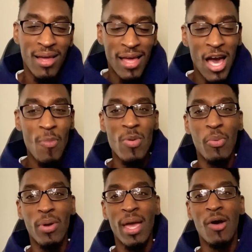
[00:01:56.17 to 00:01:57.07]
Help your
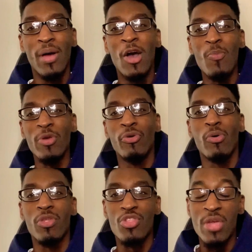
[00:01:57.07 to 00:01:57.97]
boy out. Help me grow
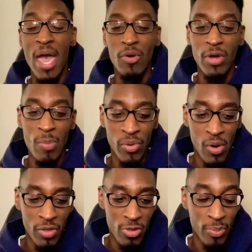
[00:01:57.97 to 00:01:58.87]
this channel. Help me
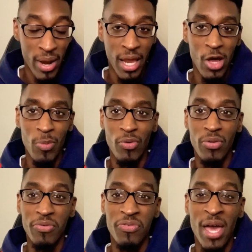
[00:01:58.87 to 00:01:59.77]
grow this brand. Help me grow
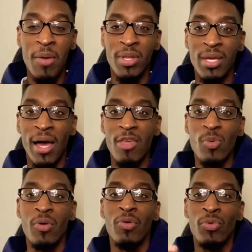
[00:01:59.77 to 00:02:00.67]
the family, guys.
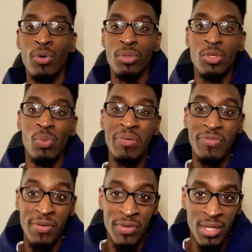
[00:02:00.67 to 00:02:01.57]
We're on the road to
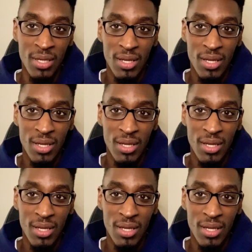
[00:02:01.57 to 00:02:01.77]
150.